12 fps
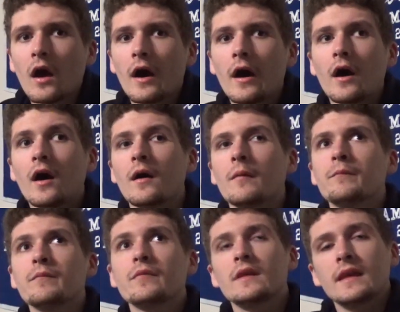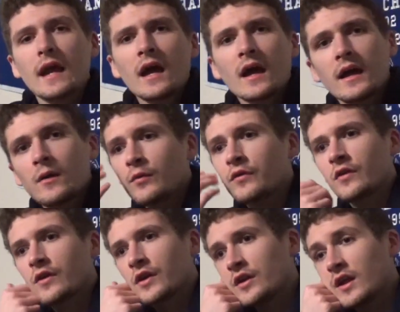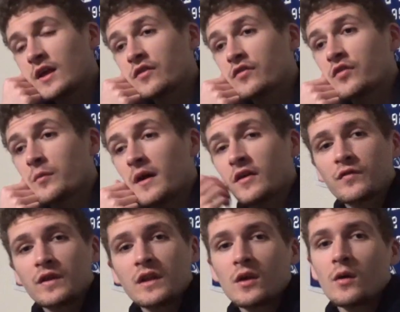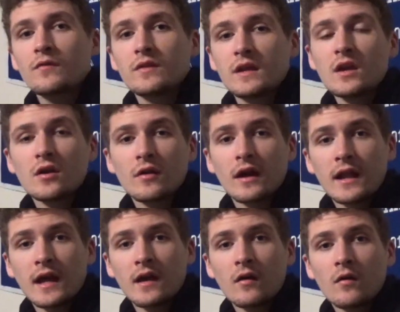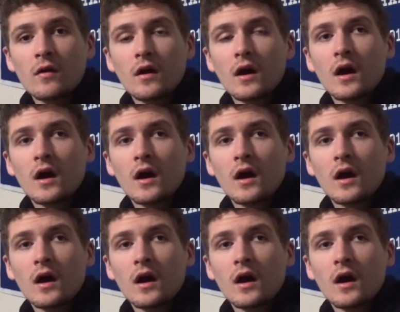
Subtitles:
Yeah, it was it's the best video of the year right now.